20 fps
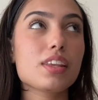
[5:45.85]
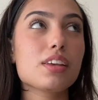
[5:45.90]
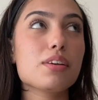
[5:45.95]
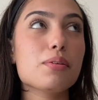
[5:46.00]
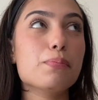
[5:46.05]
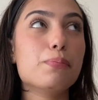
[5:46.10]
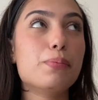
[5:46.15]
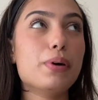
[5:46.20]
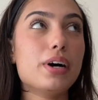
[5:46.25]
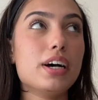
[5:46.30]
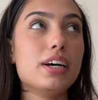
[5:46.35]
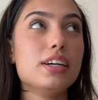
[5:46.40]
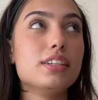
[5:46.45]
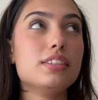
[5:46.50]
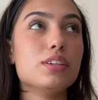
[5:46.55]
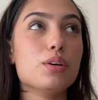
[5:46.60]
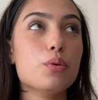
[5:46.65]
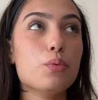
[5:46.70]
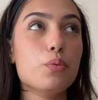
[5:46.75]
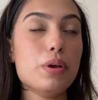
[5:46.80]

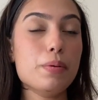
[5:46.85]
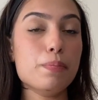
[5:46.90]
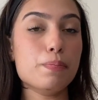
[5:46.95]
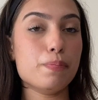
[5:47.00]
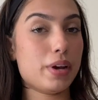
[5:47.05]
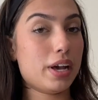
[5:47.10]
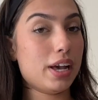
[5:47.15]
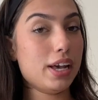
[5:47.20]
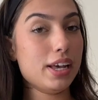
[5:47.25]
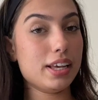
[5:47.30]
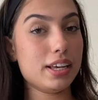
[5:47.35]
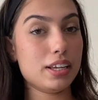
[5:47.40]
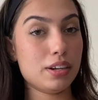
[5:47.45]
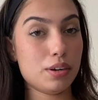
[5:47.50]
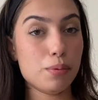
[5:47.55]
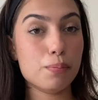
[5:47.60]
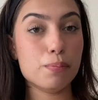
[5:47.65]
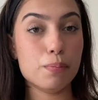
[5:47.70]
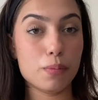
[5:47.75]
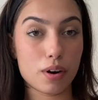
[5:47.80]
But we met in
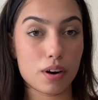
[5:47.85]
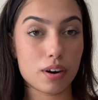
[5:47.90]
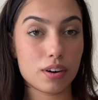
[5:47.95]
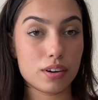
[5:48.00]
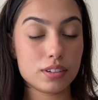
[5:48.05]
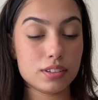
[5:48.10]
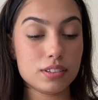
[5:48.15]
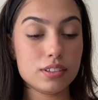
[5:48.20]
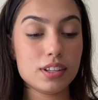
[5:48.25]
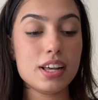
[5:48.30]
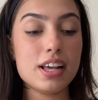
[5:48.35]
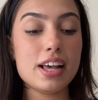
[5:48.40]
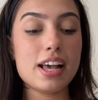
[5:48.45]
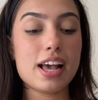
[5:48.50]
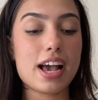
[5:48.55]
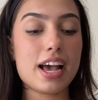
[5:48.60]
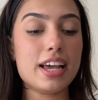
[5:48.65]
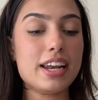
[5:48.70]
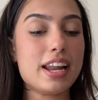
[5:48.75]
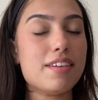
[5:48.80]
a mall,
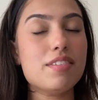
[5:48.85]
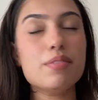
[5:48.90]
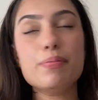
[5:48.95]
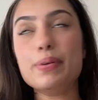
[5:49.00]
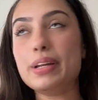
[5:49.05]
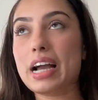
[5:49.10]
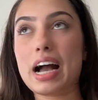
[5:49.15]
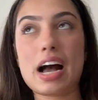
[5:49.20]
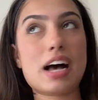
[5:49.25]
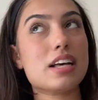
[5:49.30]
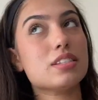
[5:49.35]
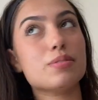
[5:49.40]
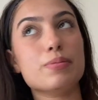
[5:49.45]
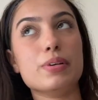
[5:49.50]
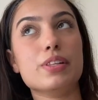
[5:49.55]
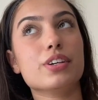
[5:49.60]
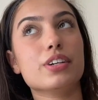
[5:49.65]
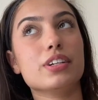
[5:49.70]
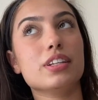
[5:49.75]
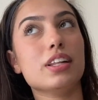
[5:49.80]
and everybody asked me,
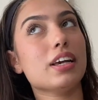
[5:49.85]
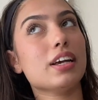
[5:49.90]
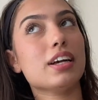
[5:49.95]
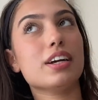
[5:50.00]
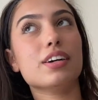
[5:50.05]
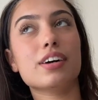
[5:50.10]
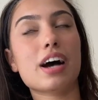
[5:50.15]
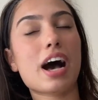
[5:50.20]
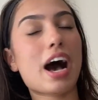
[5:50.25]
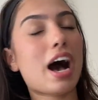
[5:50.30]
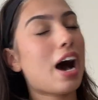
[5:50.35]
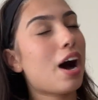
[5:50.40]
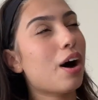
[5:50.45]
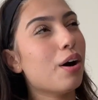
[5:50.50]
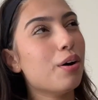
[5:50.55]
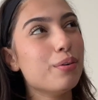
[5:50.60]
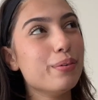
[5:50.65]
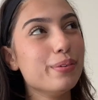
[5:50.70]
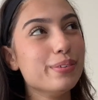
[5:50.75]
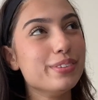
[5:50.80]
they're like,
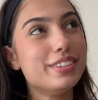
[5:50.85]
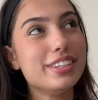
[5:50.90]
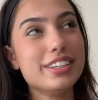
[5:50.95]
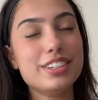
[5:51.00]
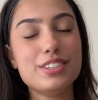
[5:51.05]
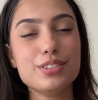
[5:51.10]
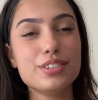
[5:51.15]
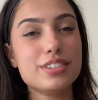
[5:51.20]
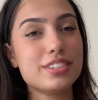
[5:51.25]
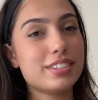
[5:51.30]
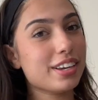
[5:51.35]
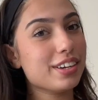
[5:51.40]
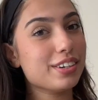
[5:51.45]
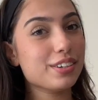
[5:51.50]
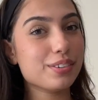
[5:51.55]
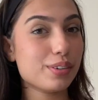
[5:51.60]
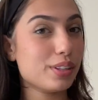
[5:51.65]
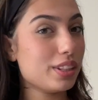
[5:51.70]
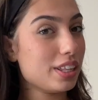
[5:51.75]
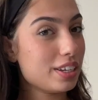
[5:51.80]
how did you stay in a
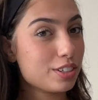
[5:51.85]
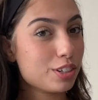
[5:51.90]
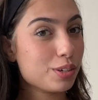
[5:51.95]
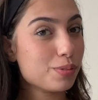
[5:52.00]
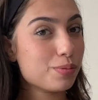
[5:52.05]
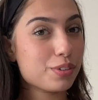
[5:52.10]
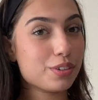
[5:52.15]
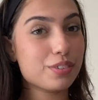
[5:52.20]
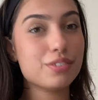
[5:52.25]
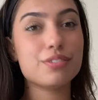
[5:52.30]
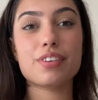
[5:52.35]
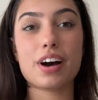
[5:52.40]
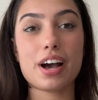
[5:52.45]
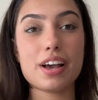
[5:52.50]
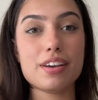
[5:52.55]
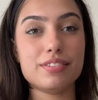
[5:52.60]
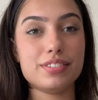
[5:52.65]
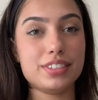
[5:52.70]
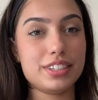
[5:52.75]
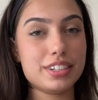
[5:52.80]
relationship for
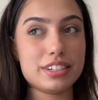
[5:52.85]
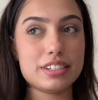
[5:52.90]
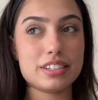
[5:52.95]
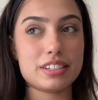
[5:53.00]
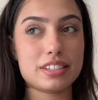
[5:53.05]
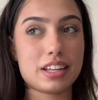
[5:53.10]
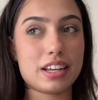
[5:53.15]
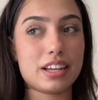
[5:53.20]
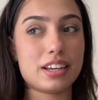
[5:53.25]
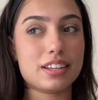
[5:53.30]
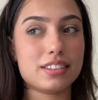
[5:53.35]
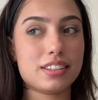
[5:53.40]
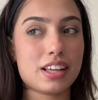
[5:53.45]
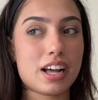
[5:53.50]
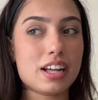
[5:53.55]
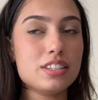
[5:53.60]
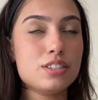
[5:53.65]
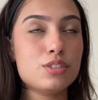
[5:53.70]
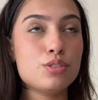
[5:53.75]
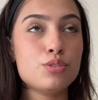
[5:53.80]
5 years? Like,
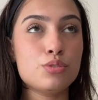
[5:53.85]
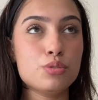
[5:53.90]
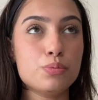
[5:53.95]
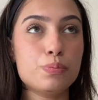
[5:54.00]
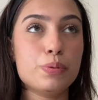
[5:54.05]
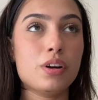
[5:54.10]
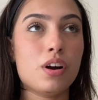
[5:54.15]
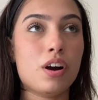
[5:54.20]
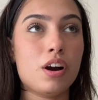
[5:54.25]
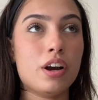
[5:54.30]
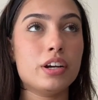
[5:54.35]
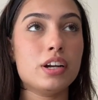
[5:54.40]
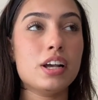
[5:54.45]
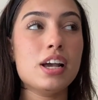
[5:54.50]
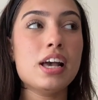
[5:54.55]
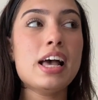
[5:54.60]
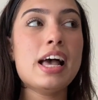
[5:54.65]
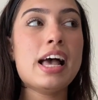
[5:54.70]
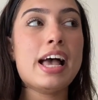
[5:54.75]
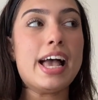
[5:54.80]
that's super hard.
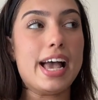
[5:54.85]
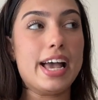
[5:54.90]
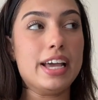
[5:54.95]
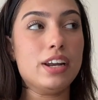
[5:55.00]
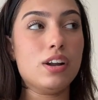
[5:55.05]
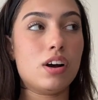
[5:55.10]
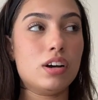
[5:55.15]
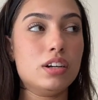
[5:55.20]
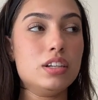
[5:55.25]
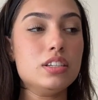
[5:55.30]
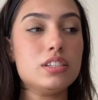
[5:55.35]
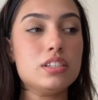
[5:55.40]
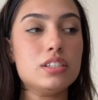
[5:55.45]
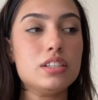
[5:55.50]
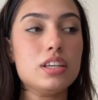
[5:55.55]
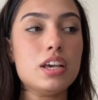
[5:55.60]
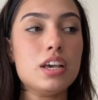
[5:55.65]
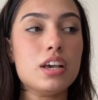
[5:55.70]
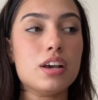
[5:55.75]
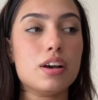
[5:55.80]
And
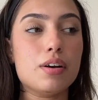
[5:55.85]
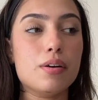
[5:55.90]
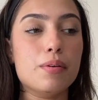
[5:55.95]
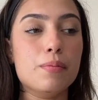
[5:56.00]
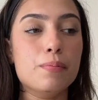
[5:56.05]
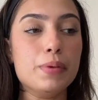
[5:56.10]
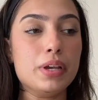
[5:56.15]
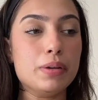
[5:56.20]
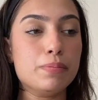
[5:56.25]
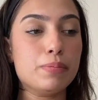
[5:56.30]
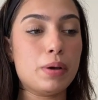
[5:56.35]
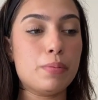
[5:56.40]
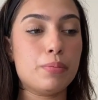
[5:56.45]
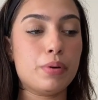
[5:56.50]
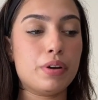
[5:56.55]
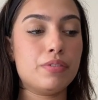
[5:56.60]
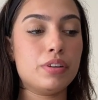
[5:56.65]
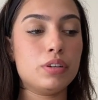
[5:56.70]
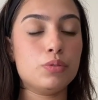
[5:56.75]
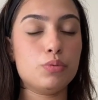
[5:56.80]
honestly, me and my
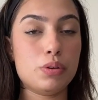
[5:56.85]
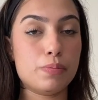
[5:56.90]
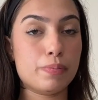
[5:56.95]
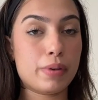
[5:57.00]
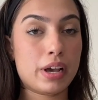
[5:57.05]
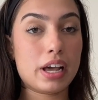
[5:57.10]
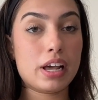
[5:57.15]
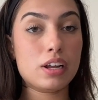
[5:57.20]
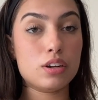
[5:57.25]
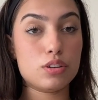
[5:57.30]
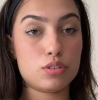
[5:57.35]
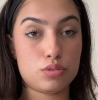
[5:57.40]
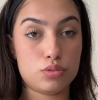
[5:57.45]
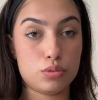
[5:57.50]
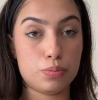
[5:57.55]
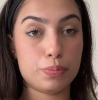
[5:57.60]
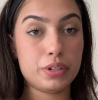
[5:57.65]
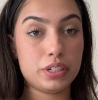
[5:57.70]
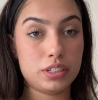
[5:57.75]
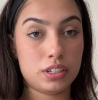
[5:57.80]
boyfriend, we met at a
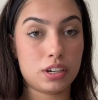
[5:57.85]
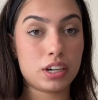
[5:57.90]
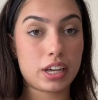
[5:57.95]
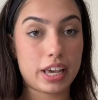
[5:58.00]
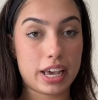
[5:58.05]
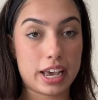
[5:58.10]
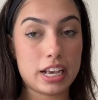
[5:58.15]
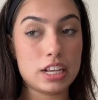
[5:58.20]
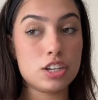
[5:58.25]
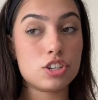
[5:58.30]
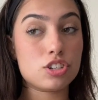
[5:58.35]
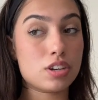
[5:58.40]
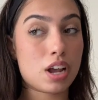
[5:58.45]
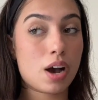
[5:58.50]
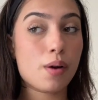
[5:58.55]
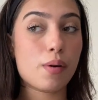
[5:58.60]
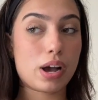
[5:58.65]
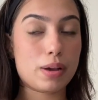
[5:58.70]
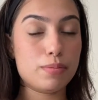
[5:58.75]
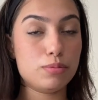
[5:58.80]
super young age.
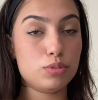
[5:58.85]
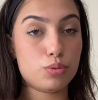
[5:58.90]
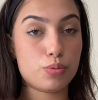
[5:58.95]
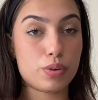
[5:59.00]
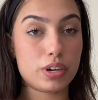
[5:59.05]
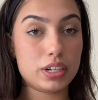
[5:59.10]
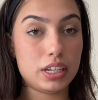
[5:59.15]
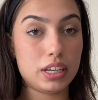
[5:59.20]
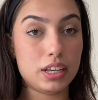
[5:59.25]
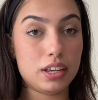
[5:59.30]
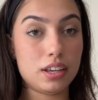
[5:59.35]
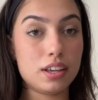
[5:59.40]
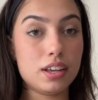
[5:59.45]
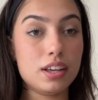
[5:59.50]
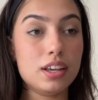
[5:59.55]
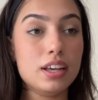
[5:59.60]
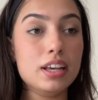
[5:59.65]
Now I'm 20.